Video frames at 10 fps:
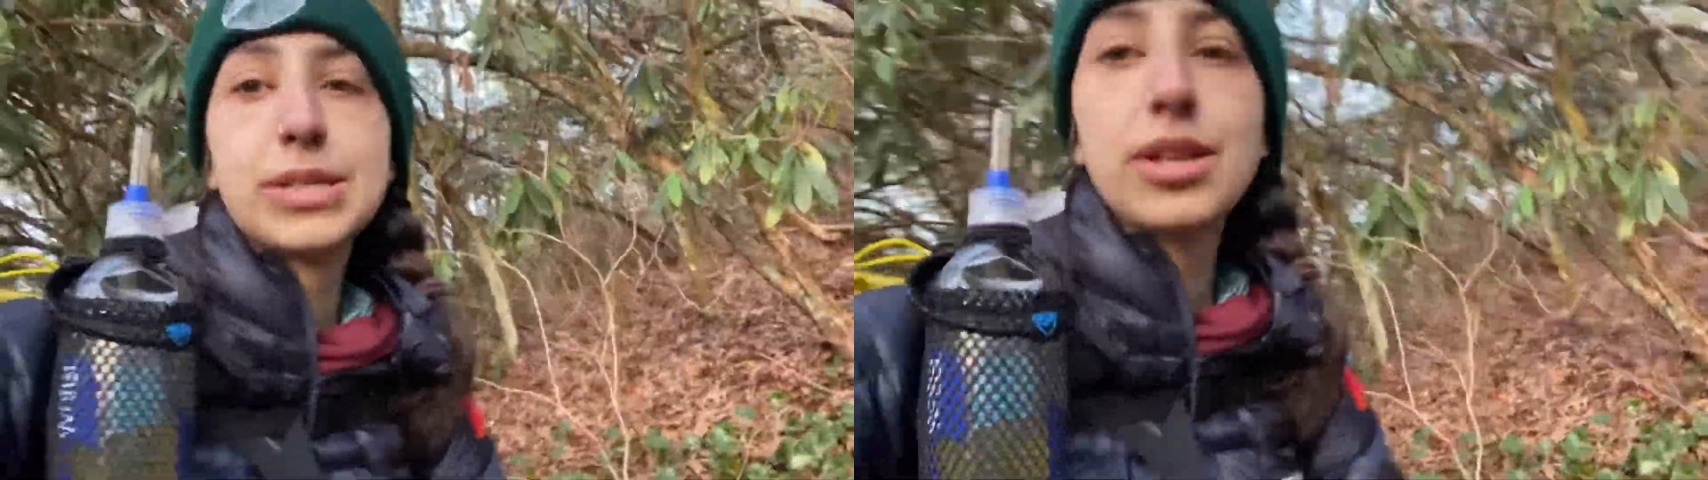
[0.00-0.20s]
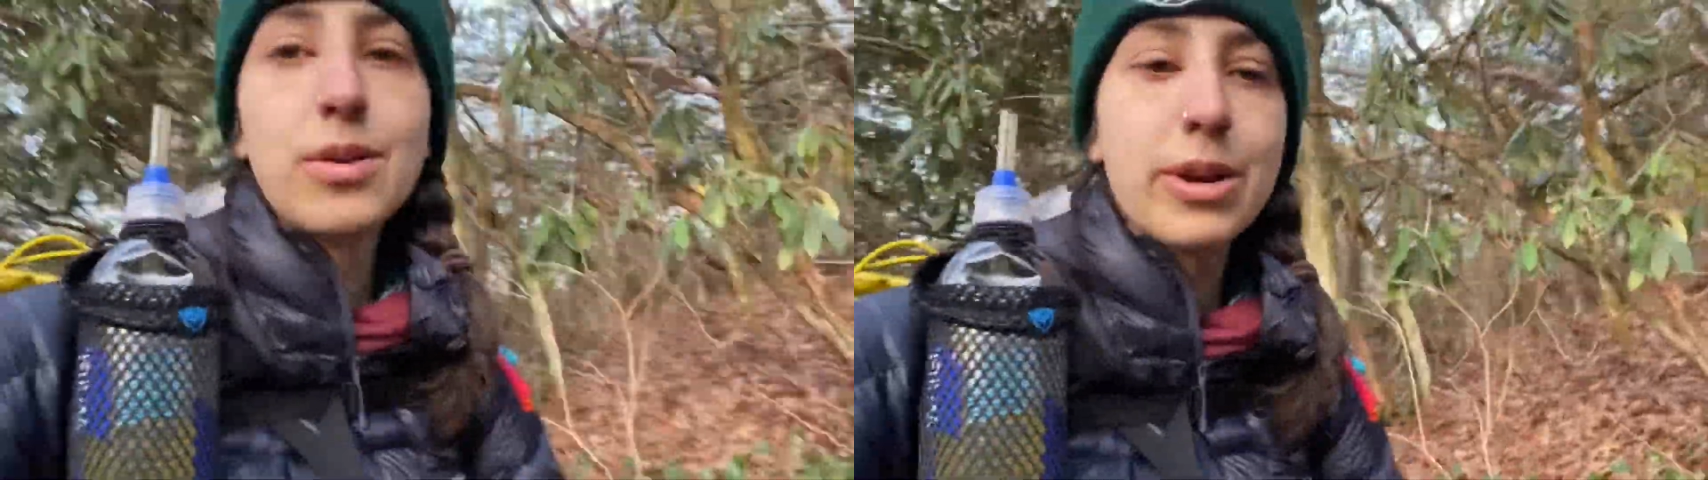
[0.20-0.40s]

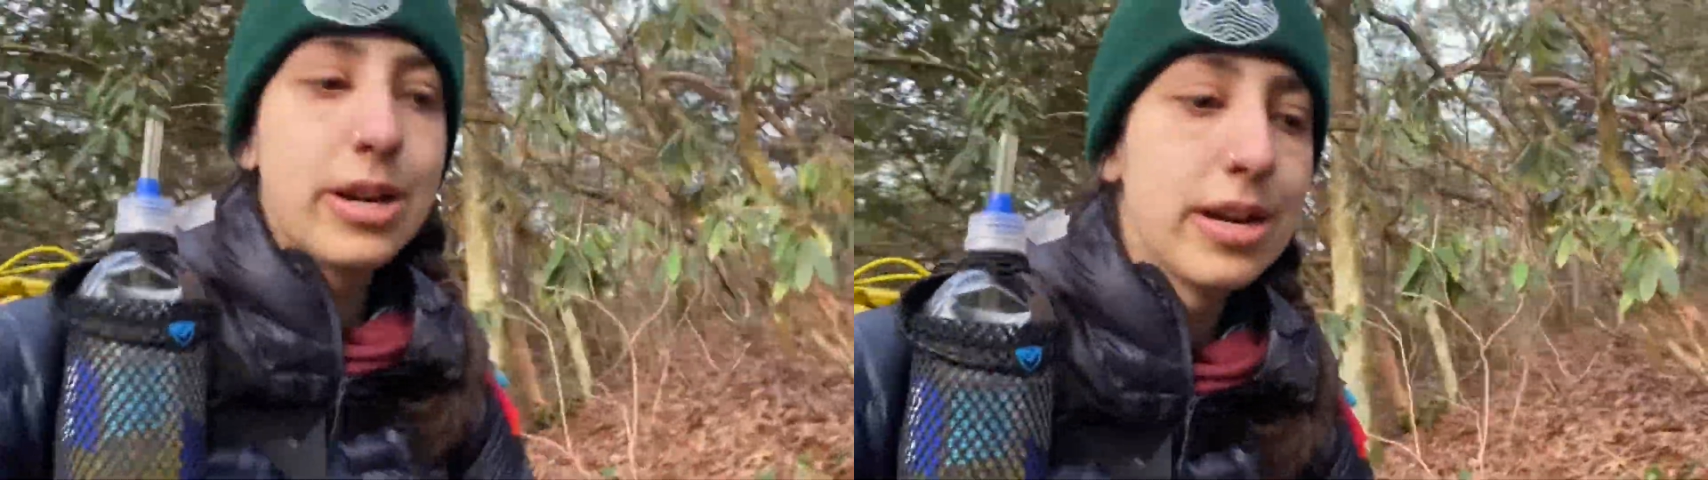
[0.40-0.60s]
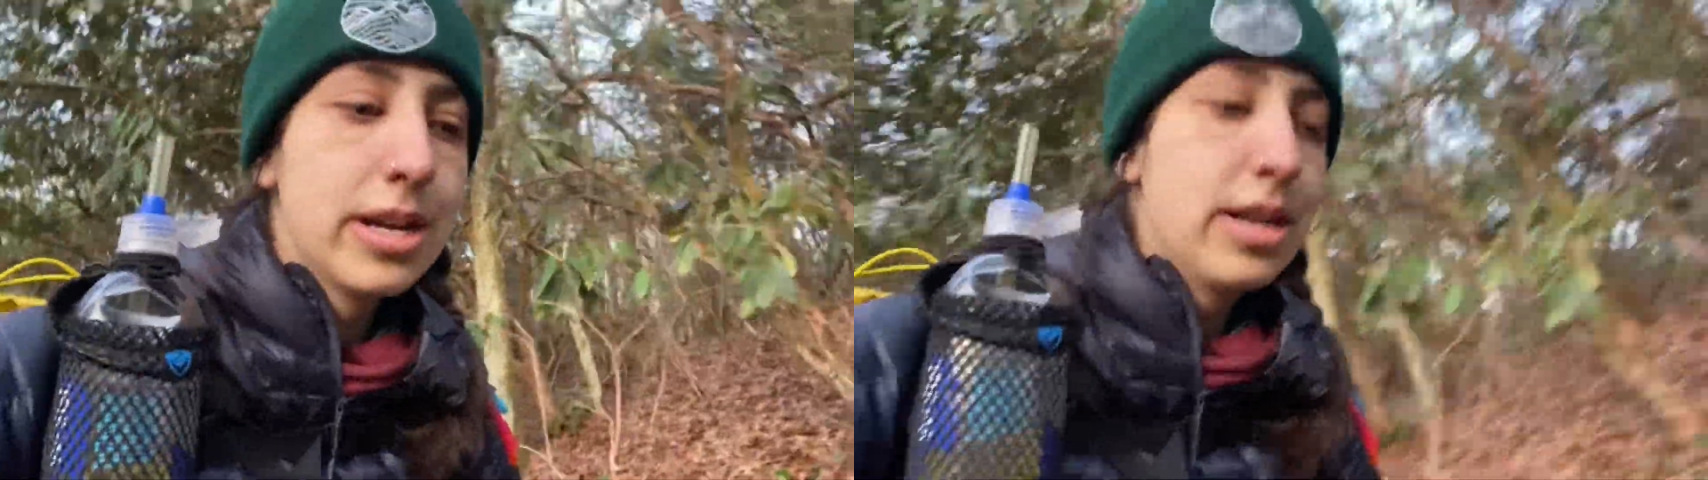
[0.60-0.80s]
slower
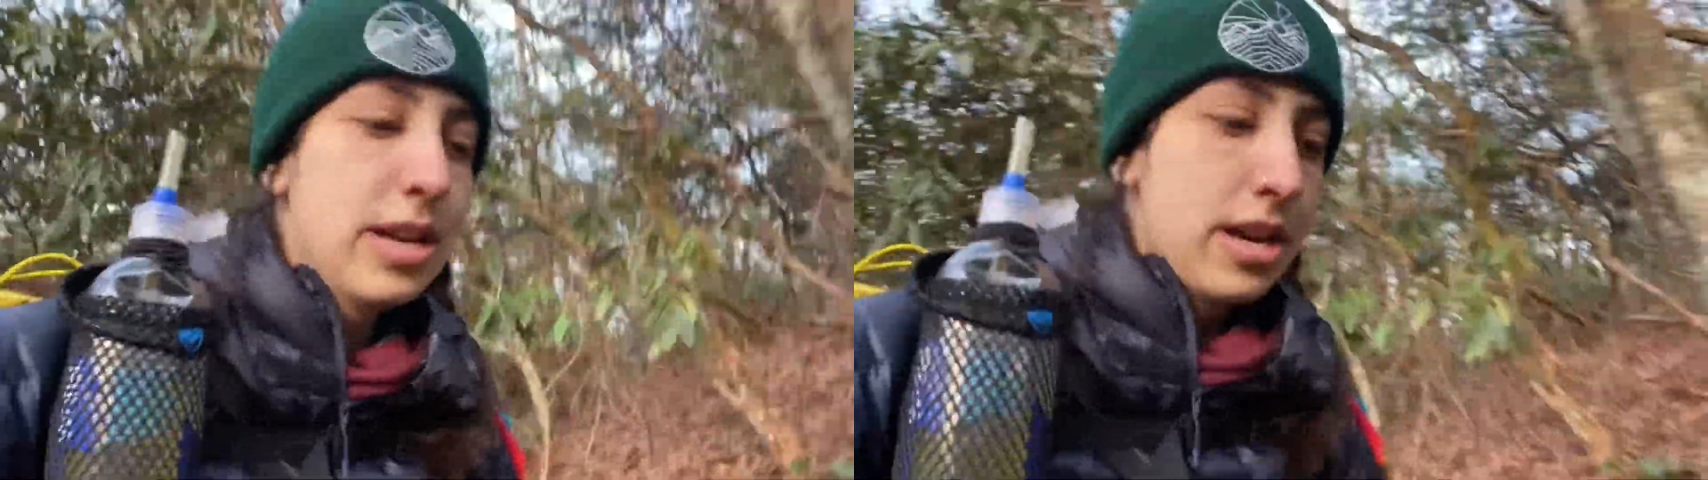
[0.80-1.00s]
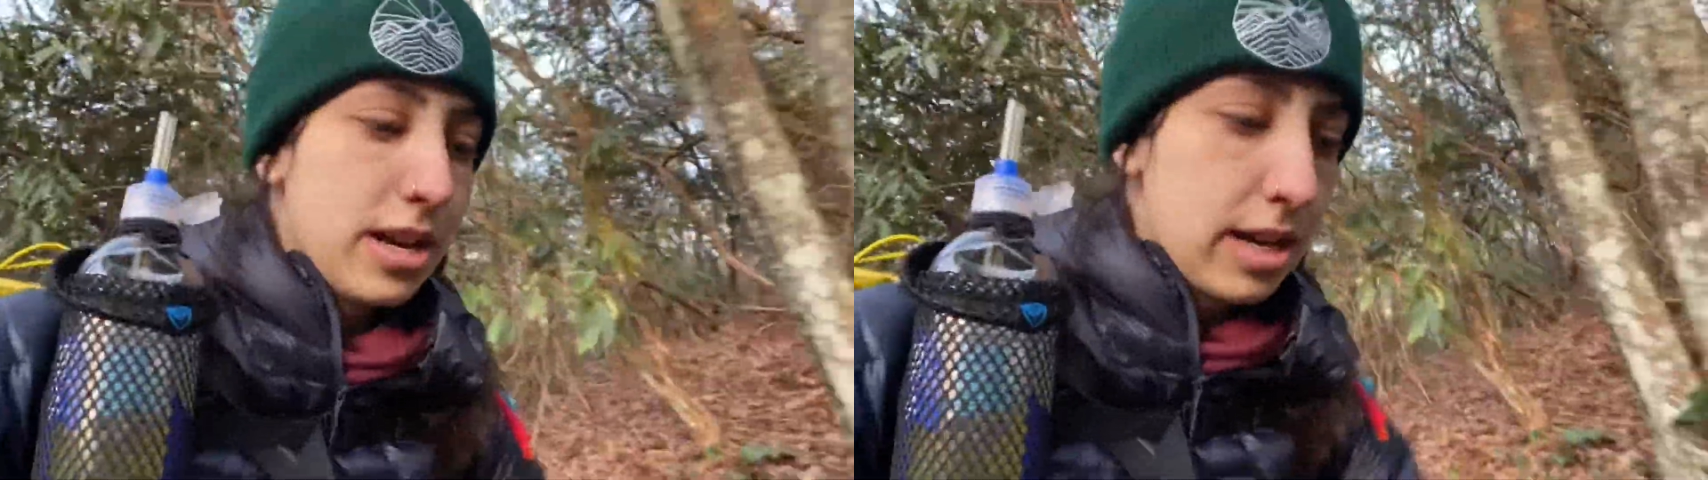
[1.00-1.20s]

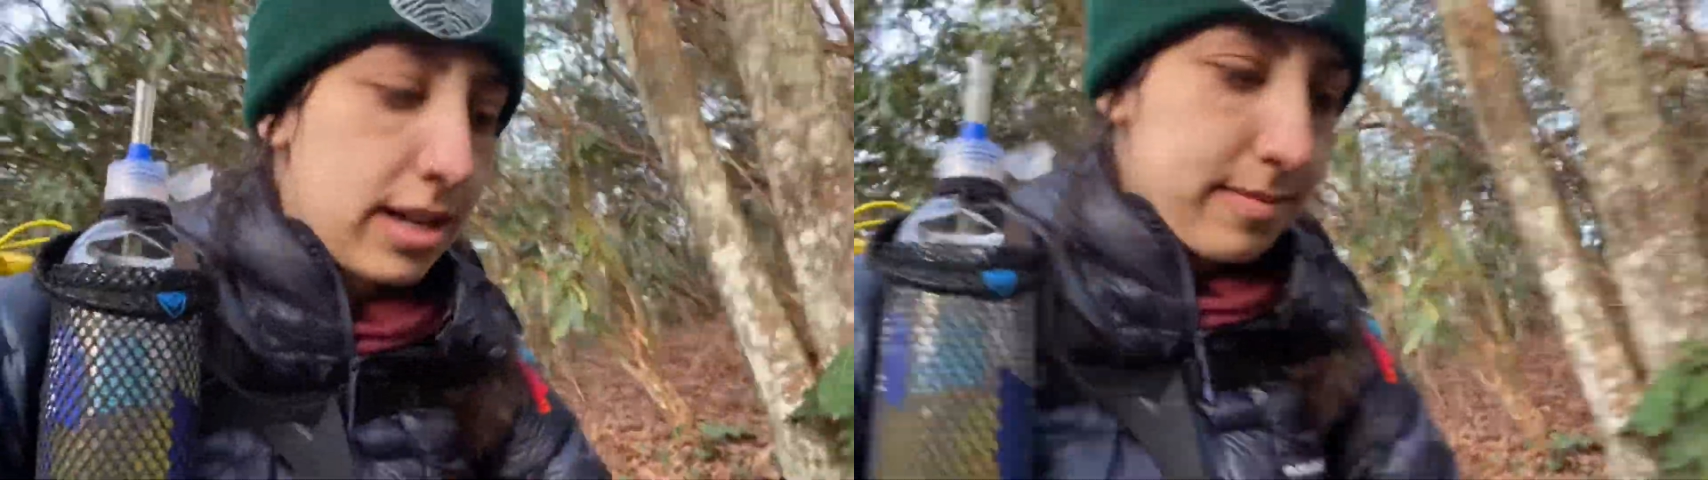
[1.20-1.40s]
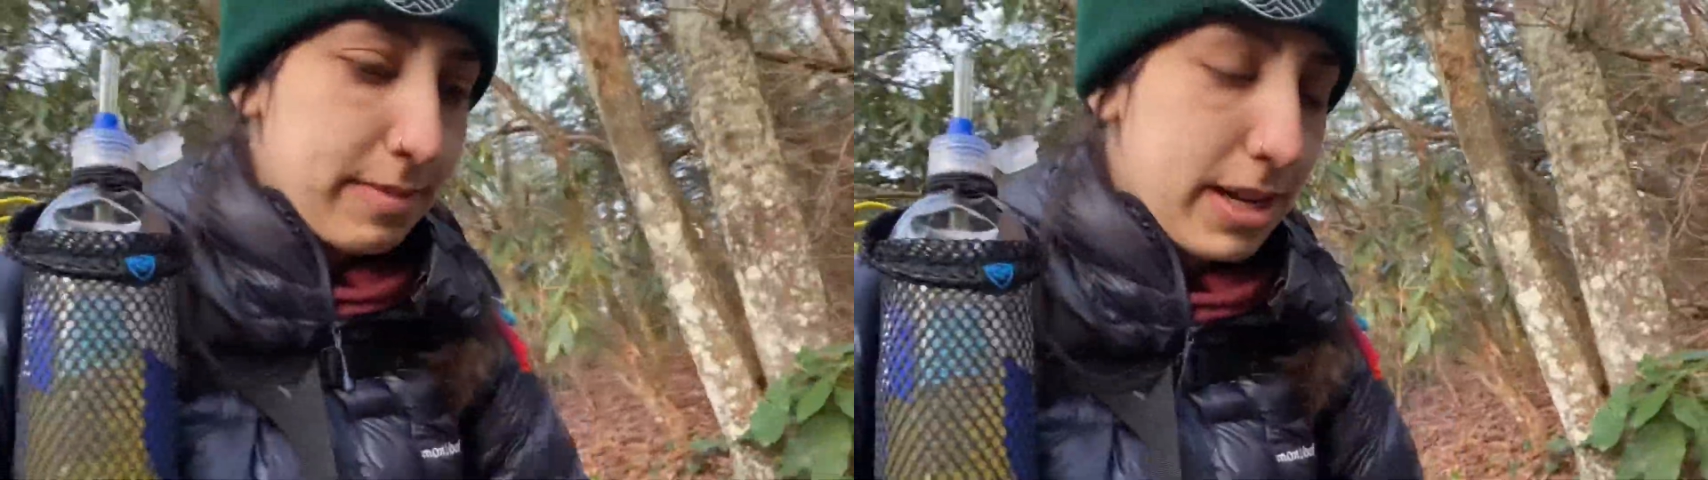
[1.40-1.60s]

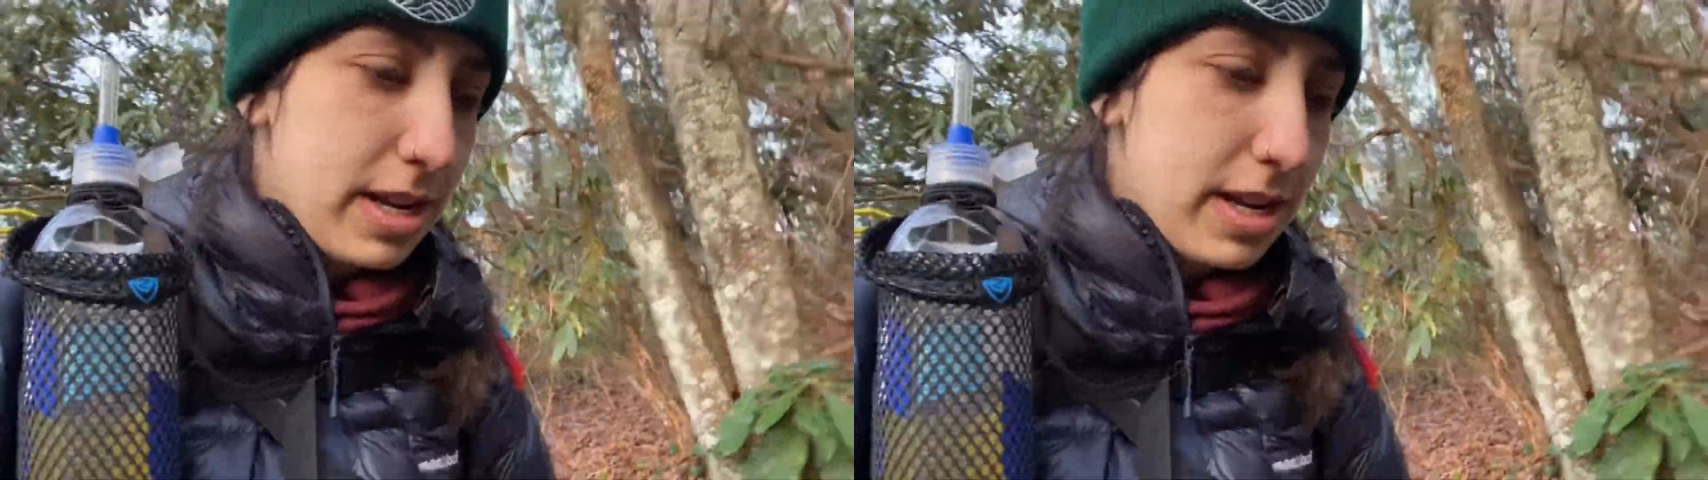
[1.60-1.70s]
um,